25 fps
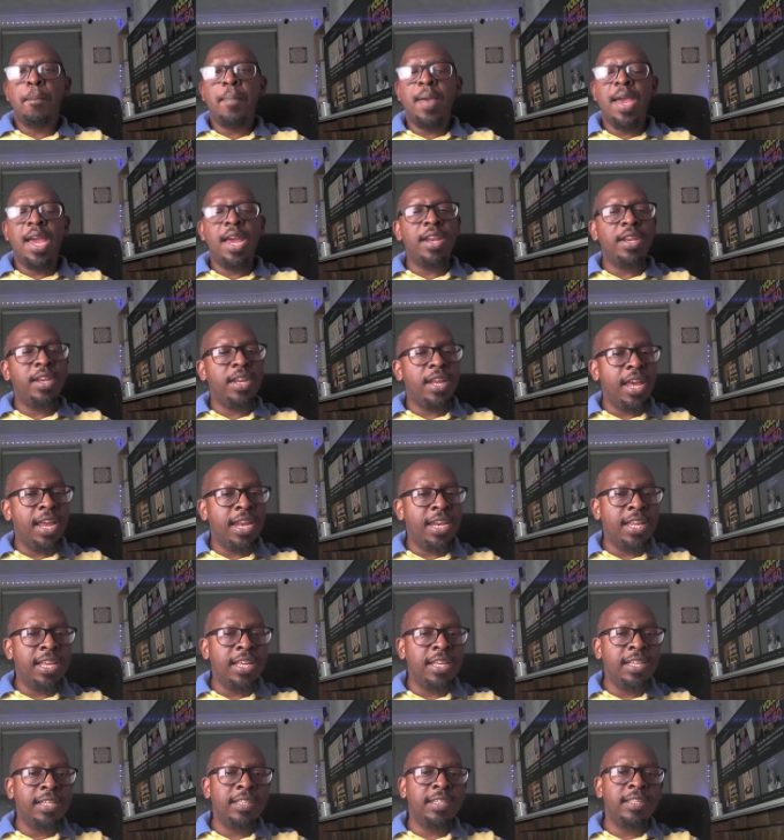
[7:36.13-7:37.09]
bad
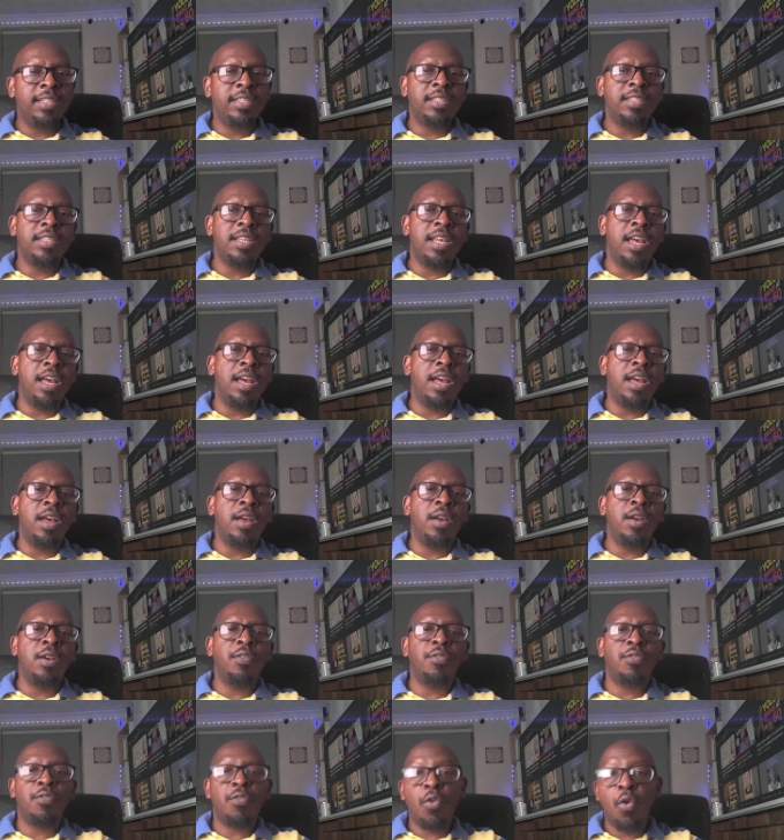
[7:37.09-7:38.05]
earnings,
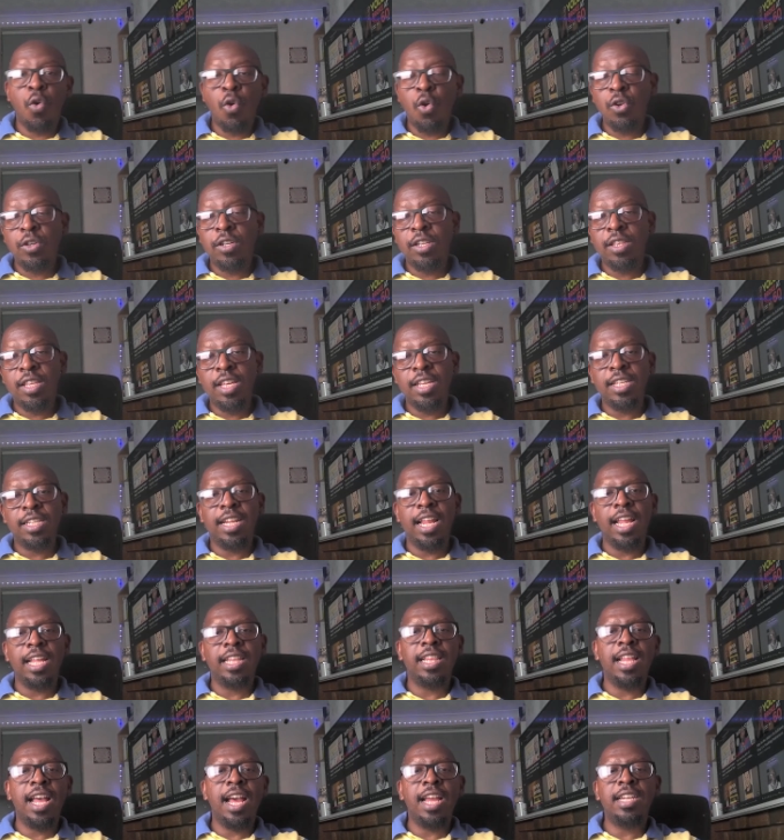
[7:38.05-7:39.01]
fraud, things
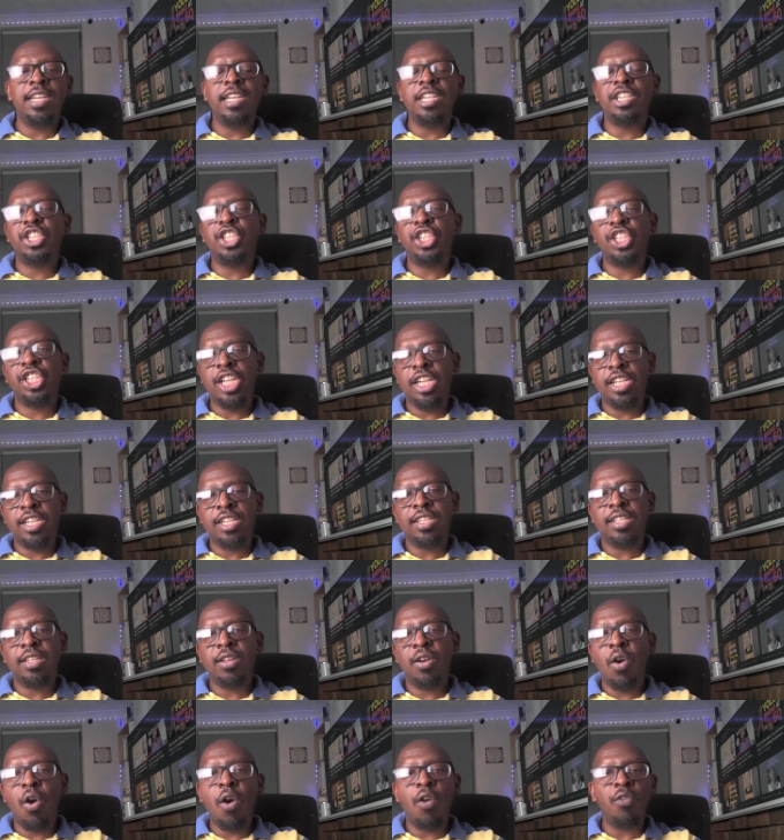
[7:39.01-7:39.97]
like that, it shatters
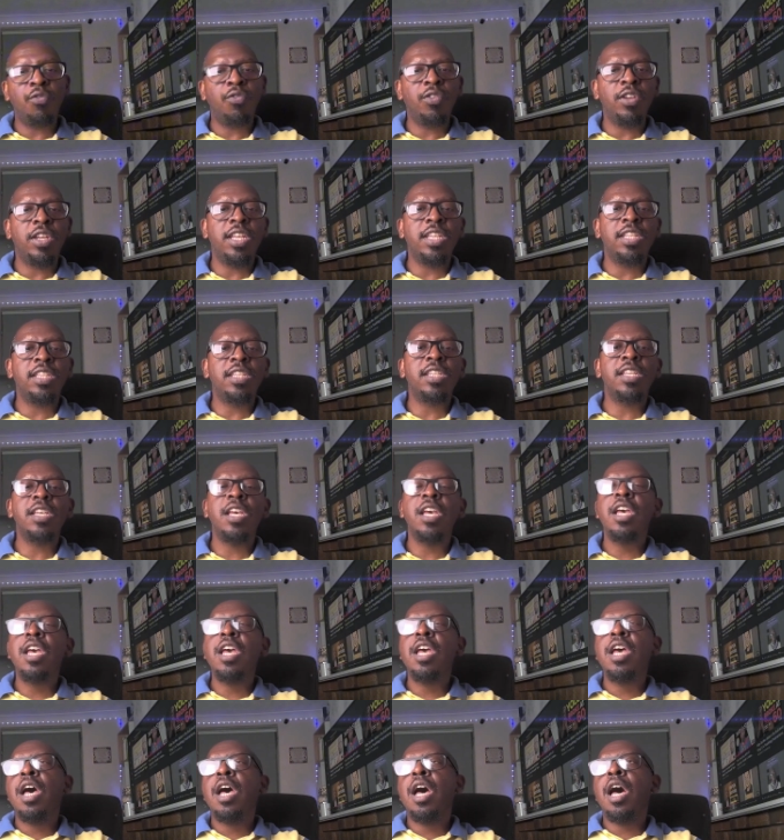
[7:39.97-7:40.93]
the confidence
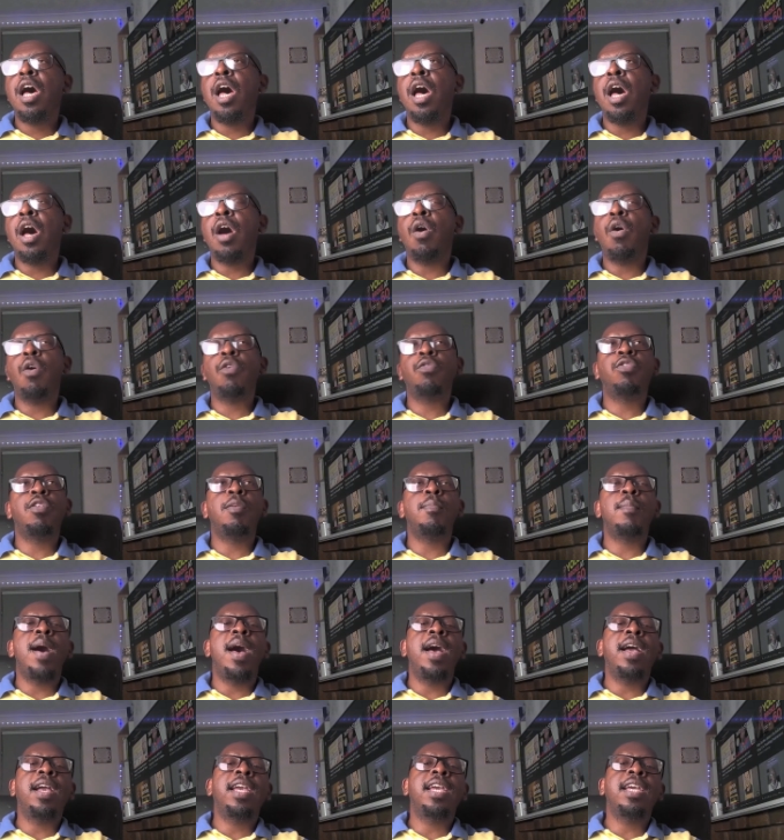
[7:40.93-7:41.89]
of the
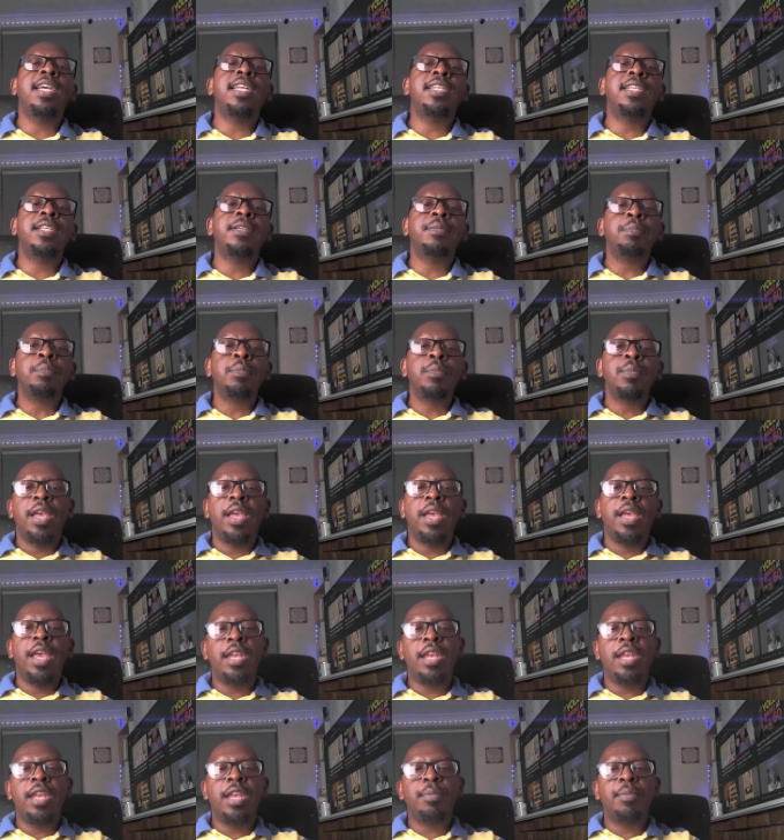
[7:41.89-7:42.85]
market,
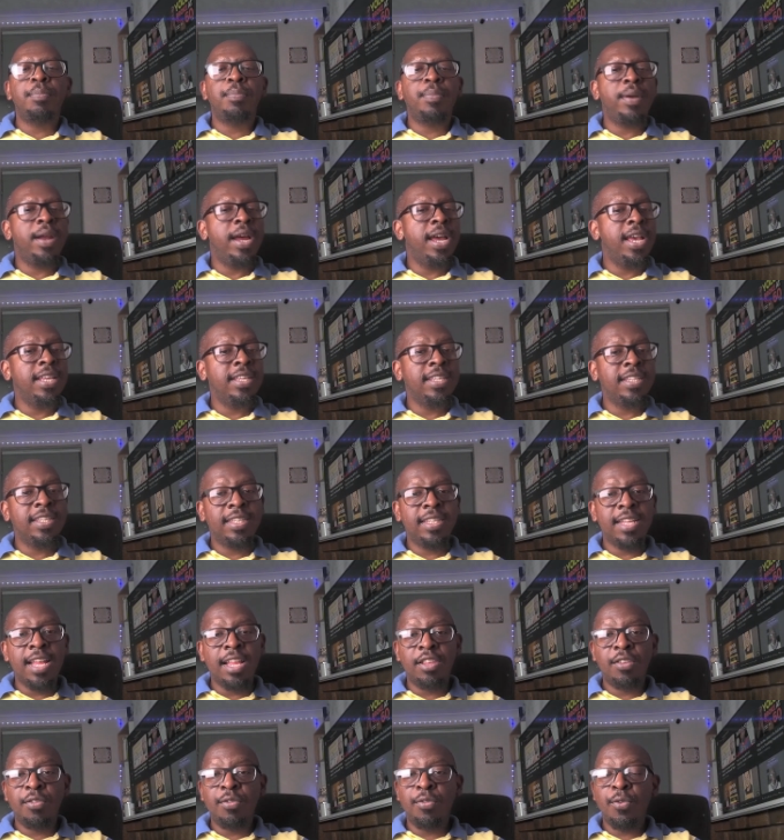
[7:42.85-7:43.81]
and price
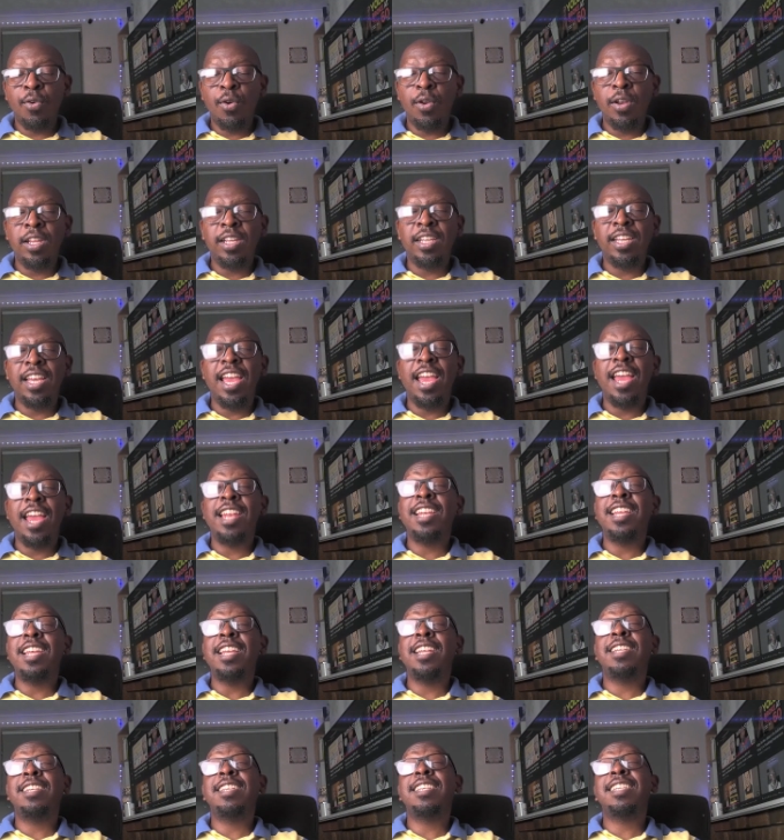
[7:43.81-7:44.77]
starts falling,
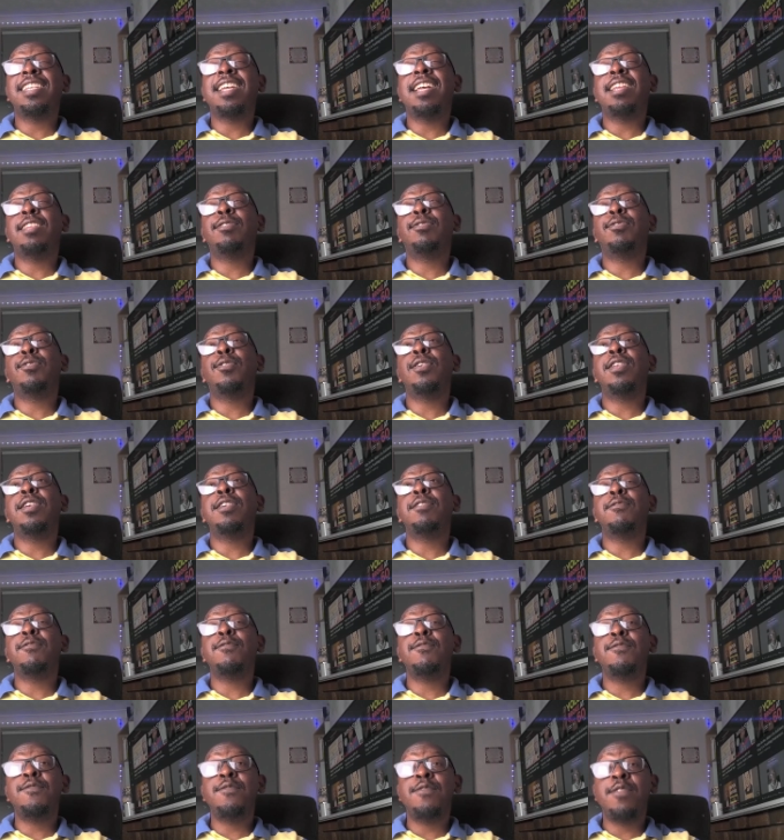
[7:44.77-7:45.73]
and it starts
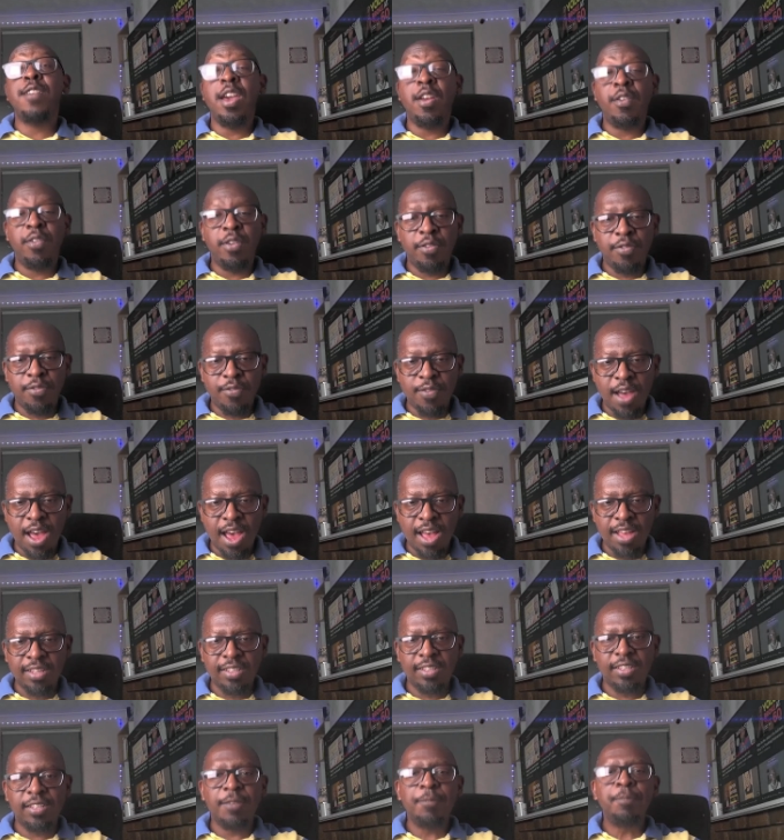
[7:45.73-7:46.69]
falling very
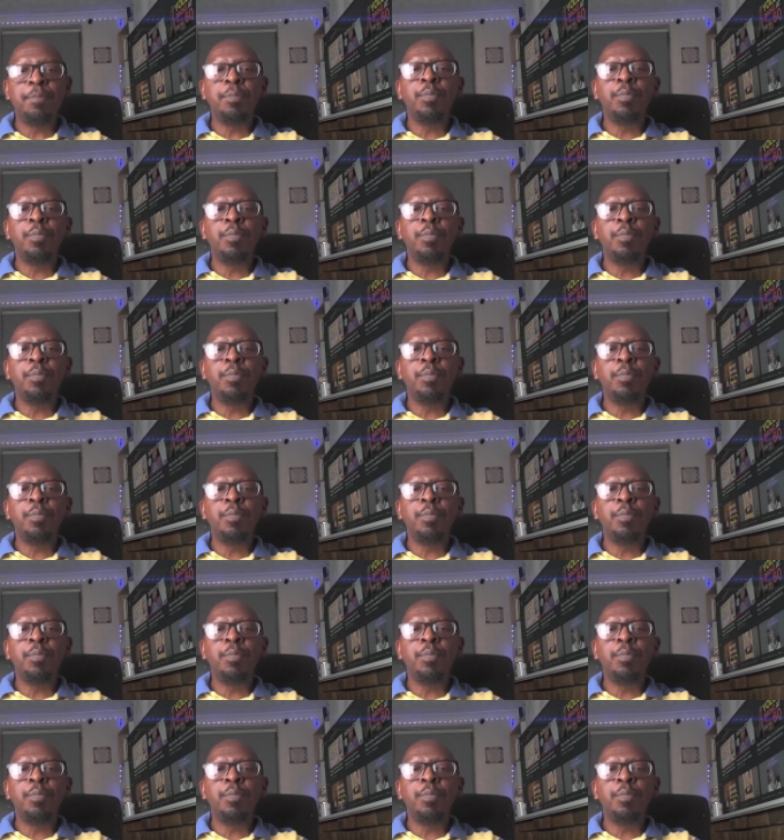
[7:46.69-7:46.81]
fast.